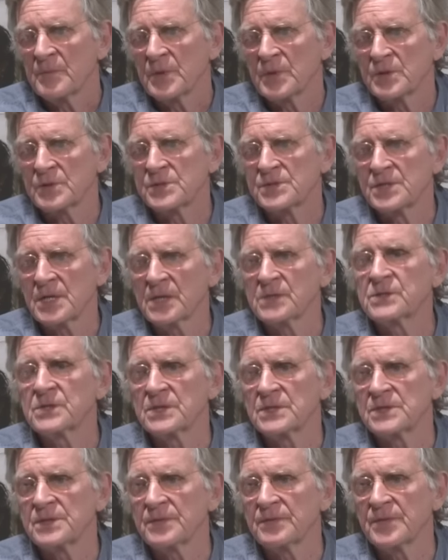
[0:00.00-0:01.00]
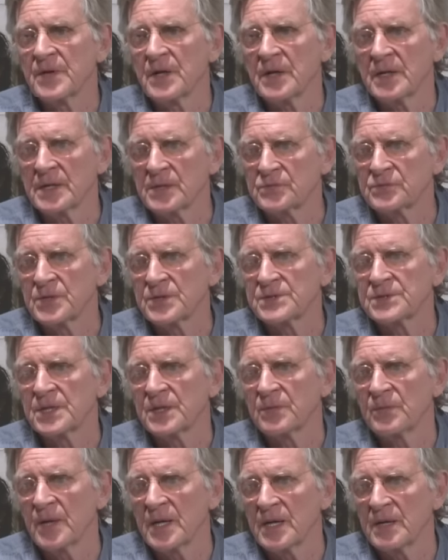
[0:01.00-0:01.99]
Because such is a very
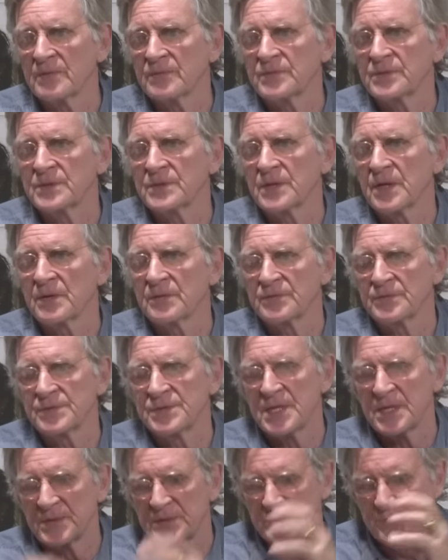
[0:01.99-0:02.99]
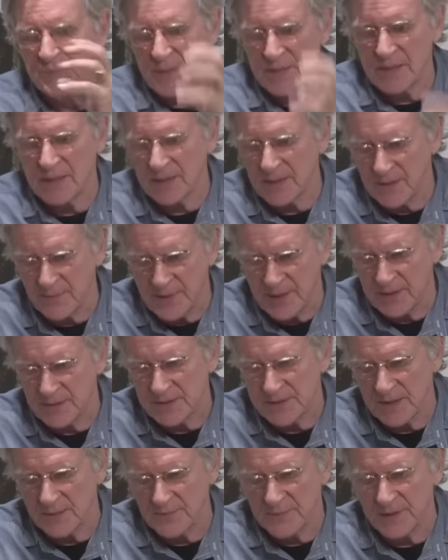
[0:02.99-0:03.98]
interesting way of speaking
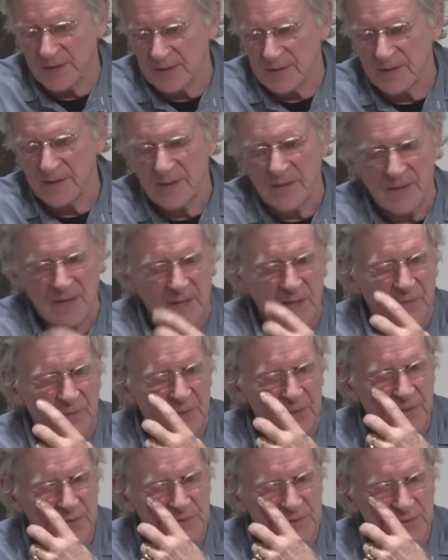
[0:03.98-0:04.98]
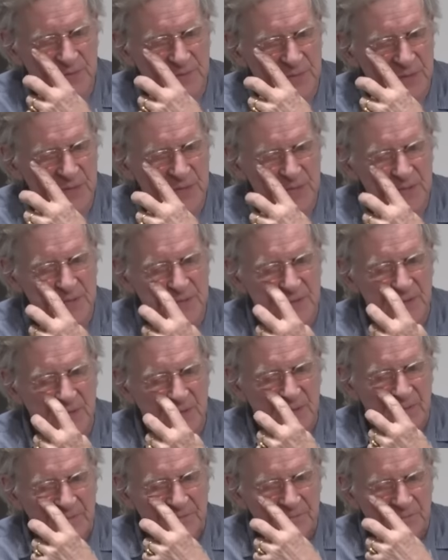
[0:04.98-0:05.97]
about something, because it means
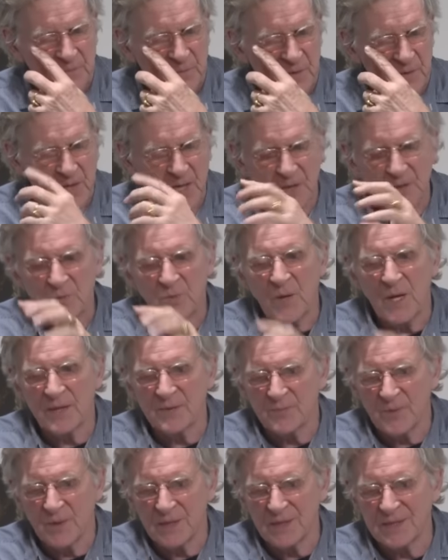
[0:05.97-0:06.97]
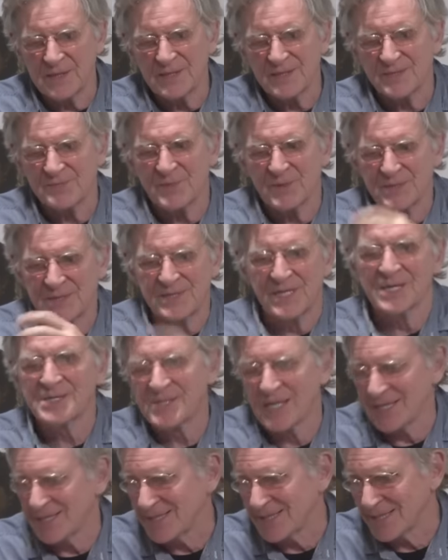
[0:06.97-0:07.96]
not quite what it is, but
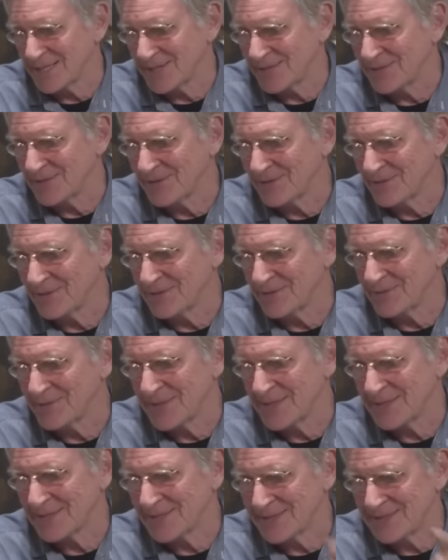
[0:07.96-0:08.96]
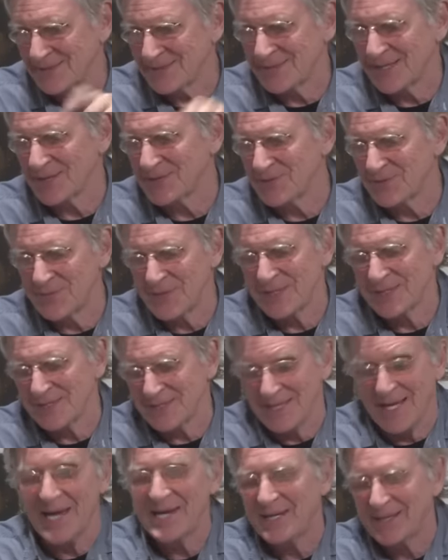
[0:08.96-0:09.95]
such as it is, you know. It means, such
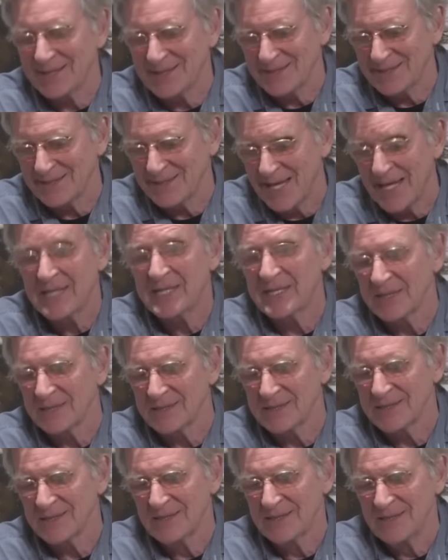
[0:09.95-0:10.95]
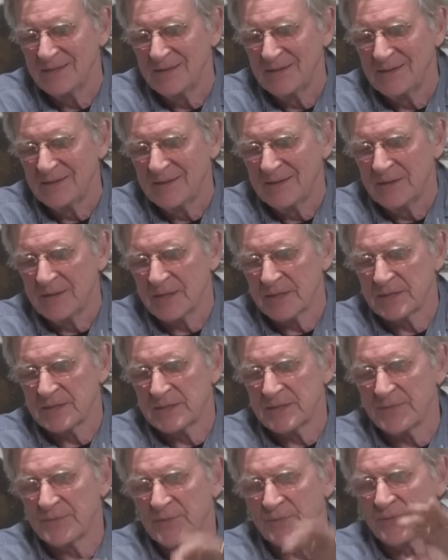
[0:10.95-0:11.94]
means like it, like it. It's
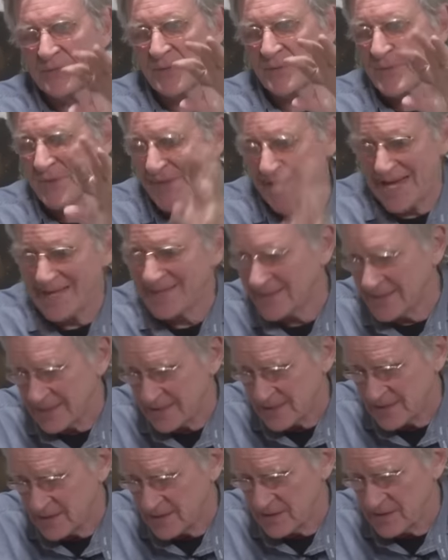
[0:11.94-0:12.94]
different from thatness.